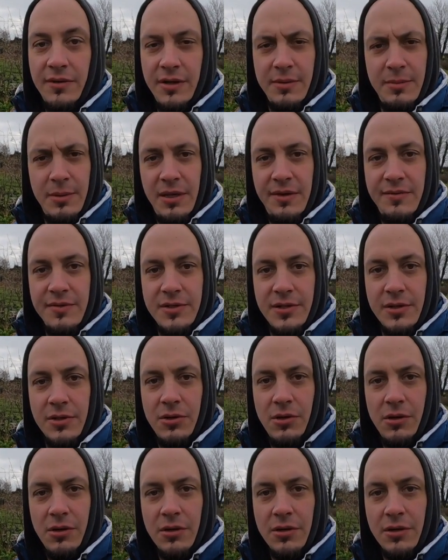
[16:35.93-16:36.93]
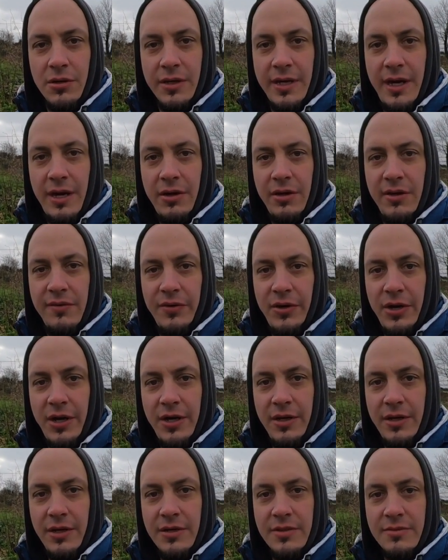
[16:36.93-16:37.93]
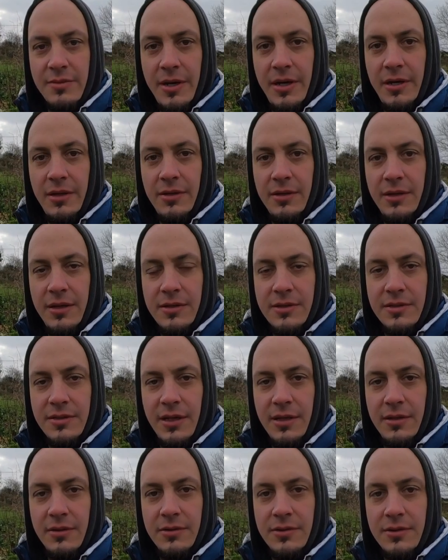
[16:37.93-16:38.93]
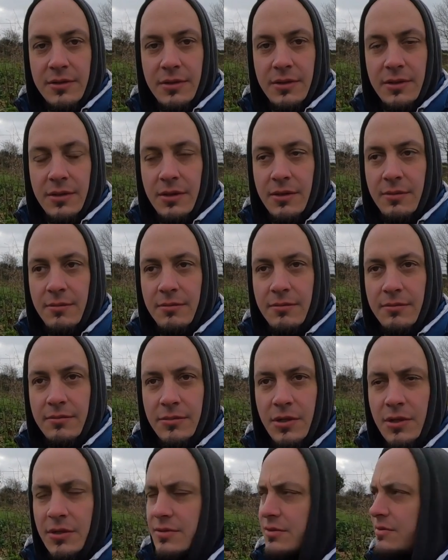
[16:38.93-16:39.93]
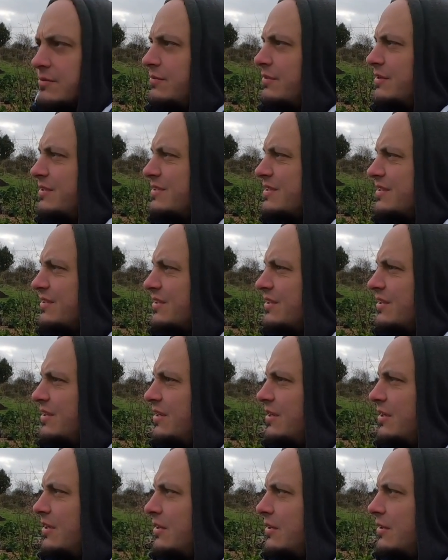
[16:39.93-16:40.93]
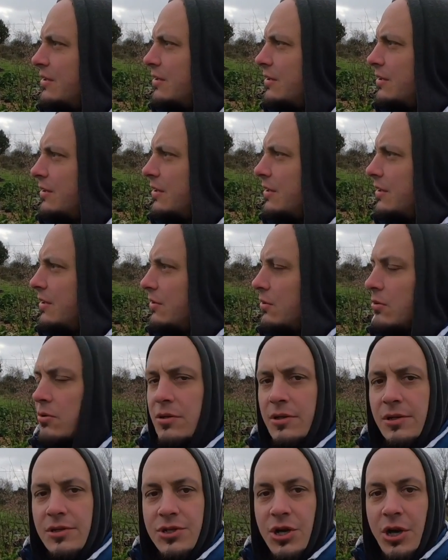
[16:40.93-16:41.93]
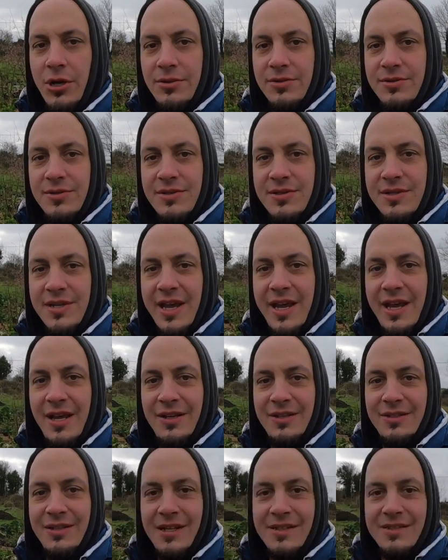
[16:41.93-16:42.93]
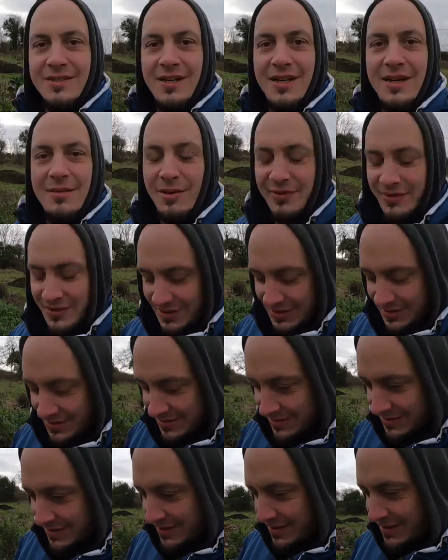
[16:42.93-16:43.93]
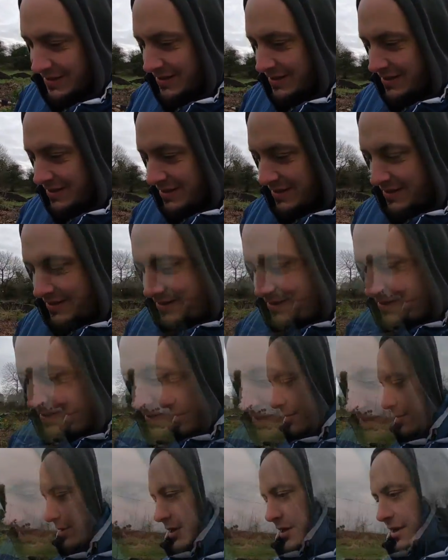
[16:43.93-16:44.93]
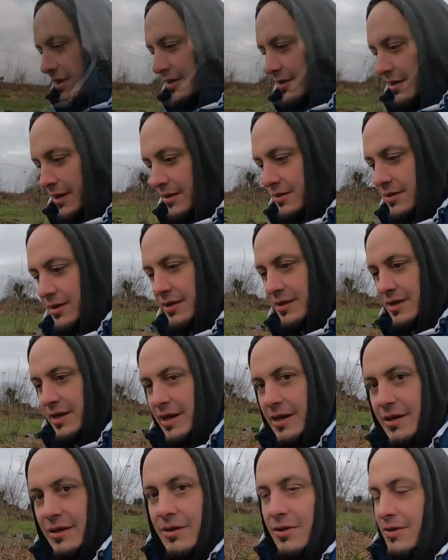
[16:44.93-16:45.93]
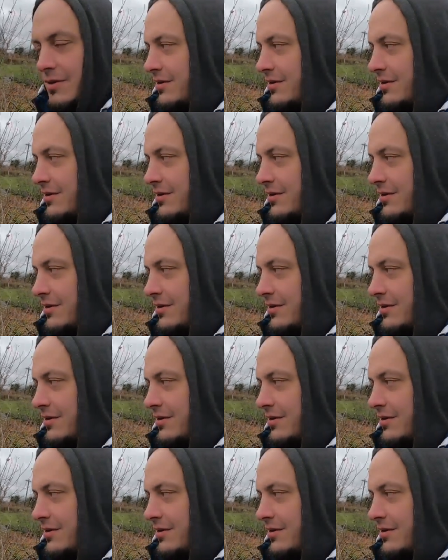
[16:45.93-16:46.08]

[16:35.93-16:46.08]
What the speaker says: I believe it's a Cork or Kerry variety as well. It's sent what is it? Uncle John's kale, that's the name of it. Does somebody here like to eat kale?